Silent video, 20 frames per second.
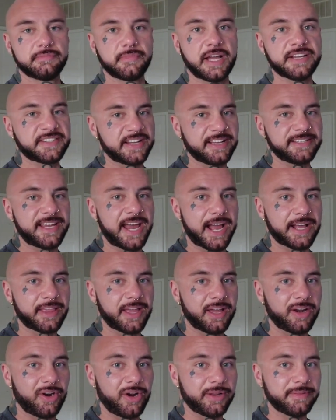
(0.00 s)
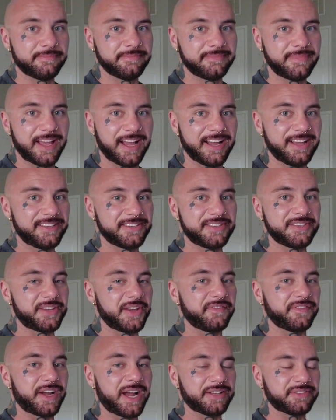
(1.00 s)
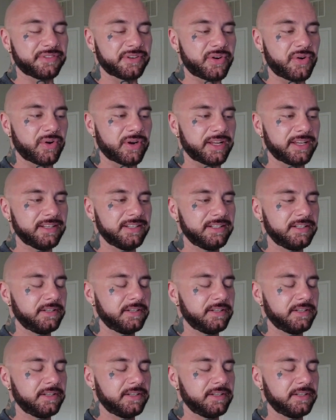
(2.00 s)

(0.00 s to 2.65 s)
I just got to tack that on since I forgot to record it.